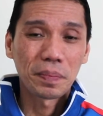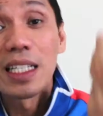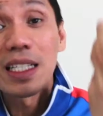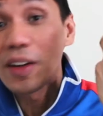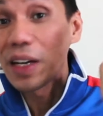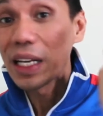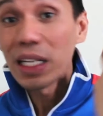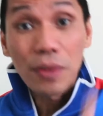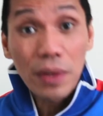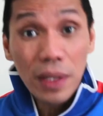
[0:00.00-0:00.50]

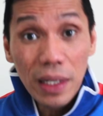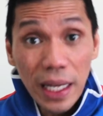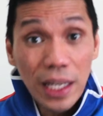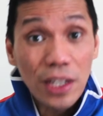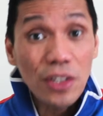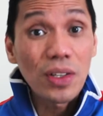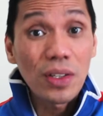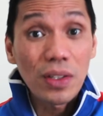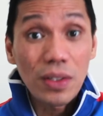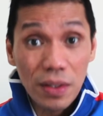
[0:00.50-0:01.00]
So in
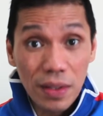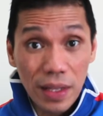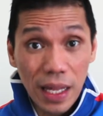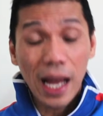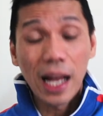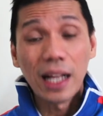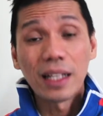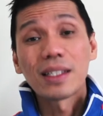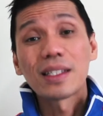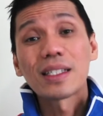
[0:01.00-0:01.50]
relation to
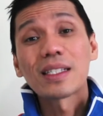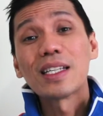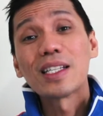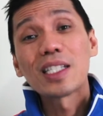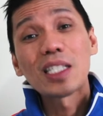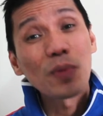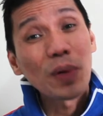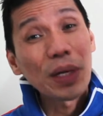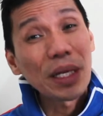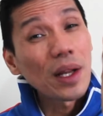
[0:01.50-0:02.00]
that,
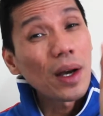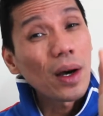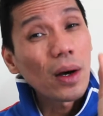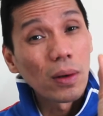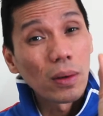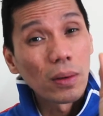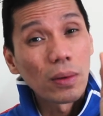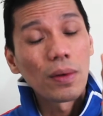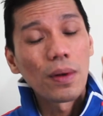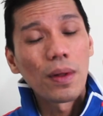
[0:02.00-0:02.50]
since we
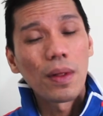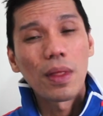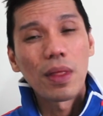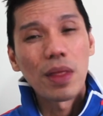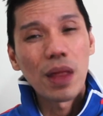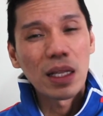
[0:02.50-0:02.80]
know